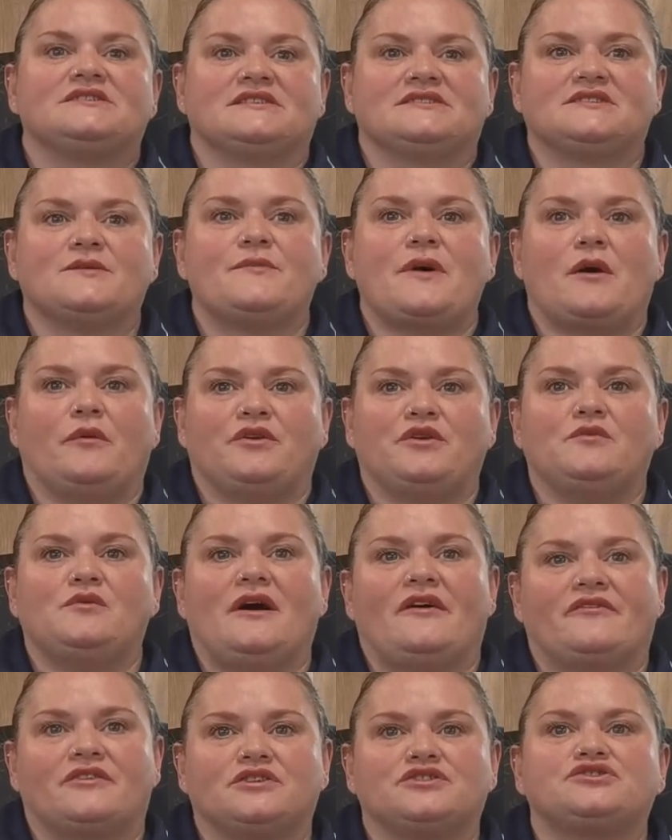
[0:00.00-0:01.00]
it's about you
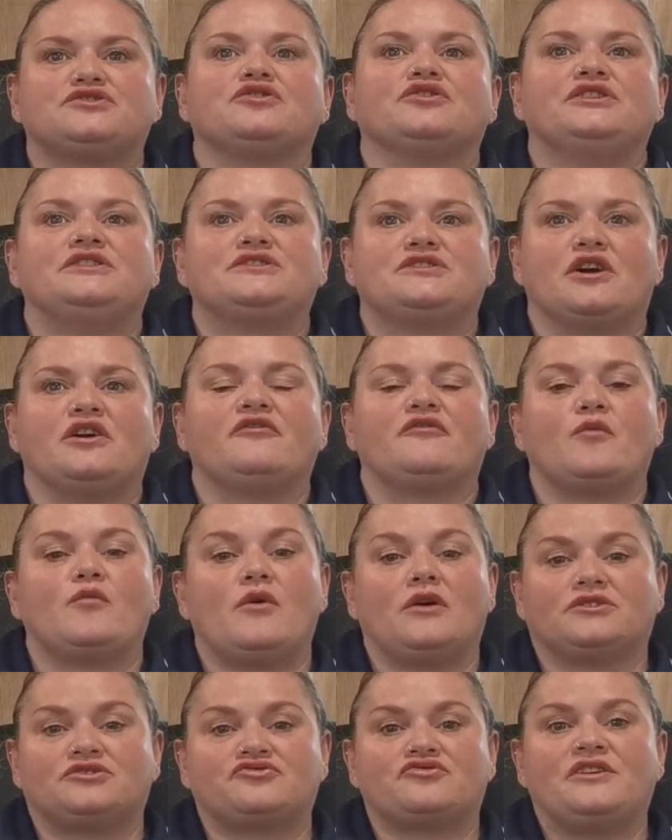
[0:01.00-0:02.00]
having a choice over
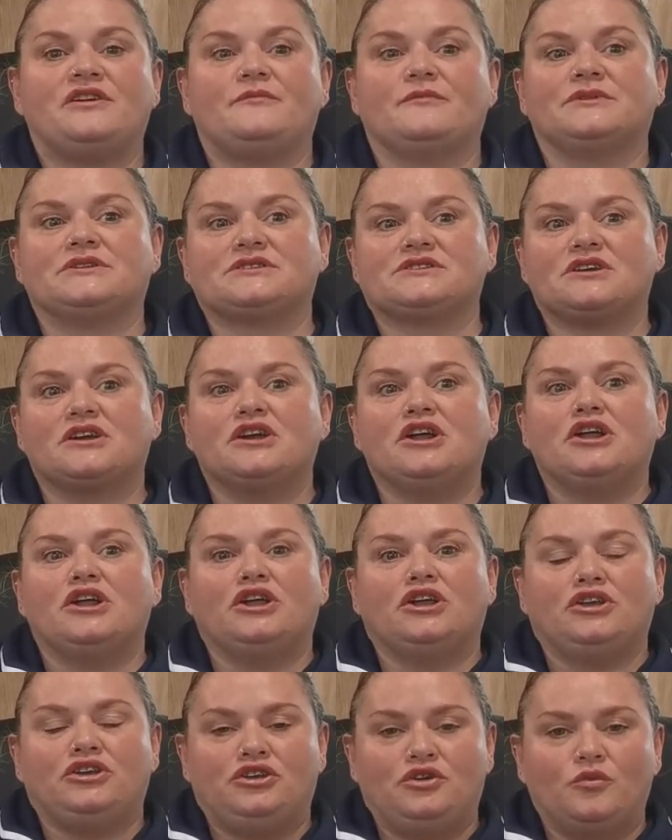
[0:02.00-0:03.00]
what treatment
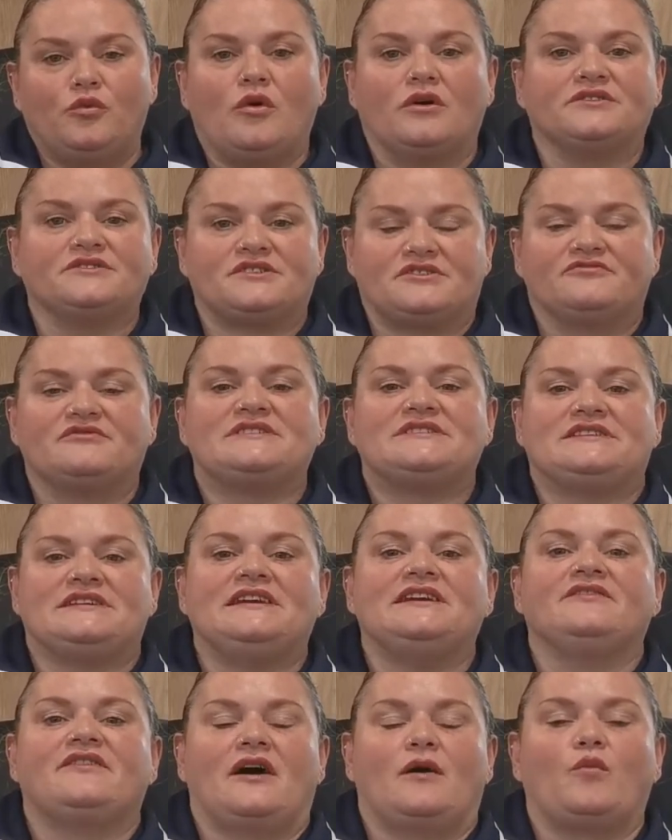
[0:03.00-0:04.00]
you want to
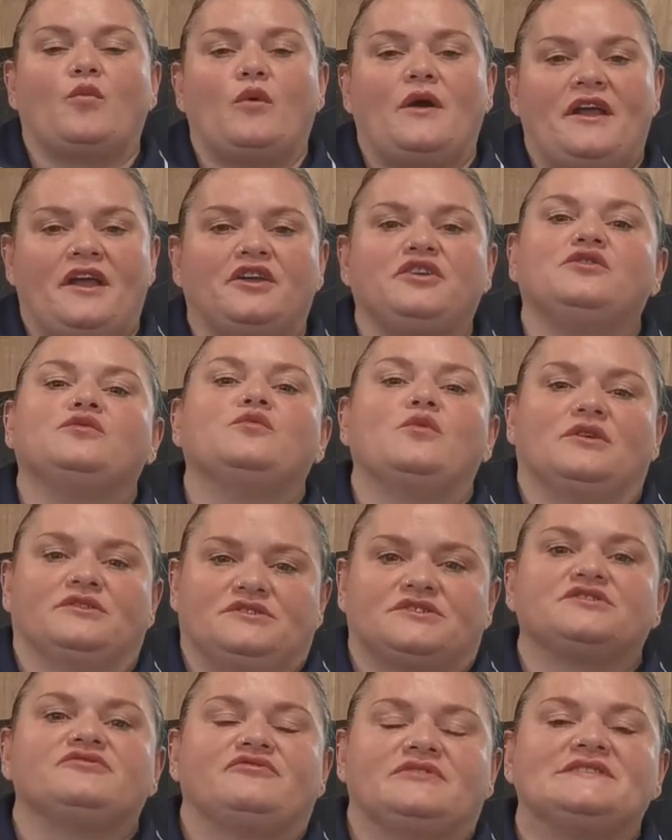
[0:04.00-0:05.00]
receive and where you want
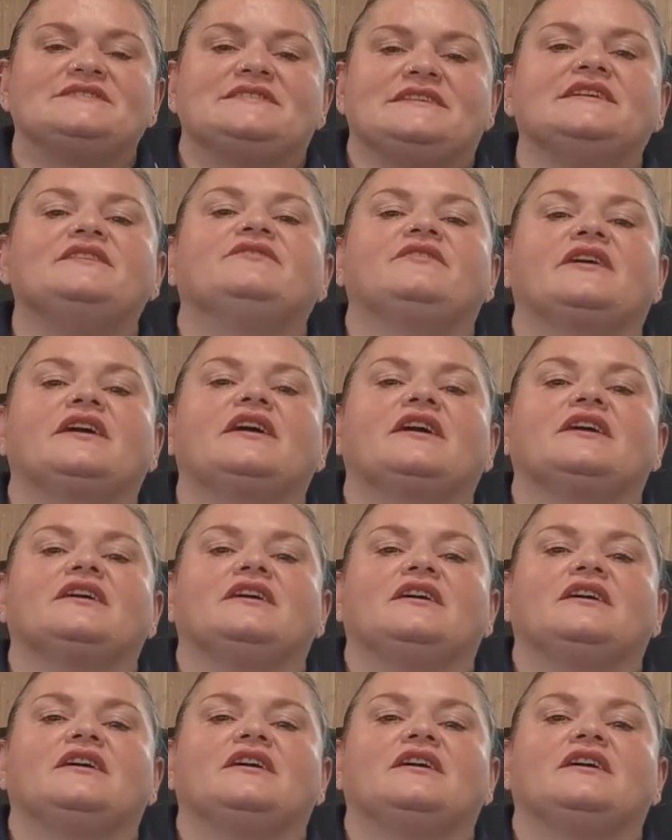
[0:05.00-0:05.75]
to receive it.